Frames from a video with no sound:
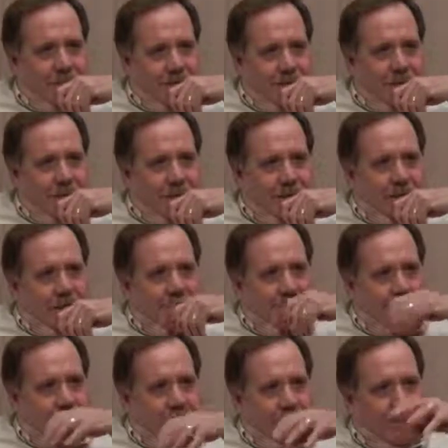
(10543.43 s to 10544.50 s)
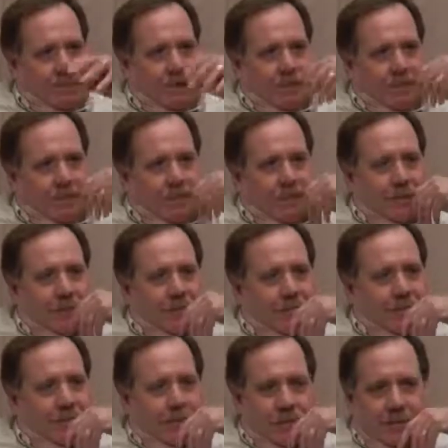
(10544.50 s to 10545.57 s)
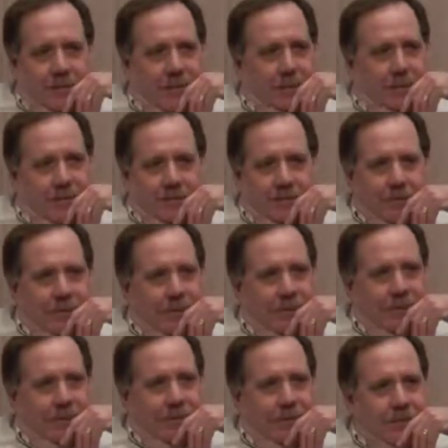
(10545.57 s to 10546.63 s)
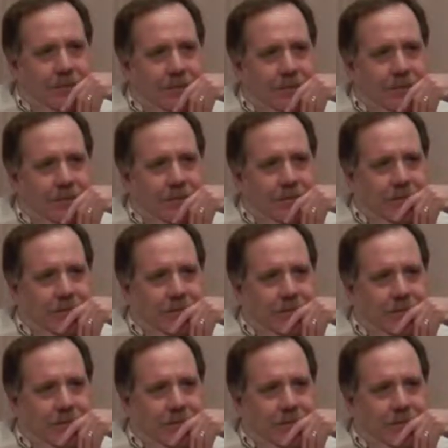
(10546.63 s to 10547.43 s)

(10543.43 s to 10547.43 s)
you need to do to get the job done. And that's all you need. You don't need to.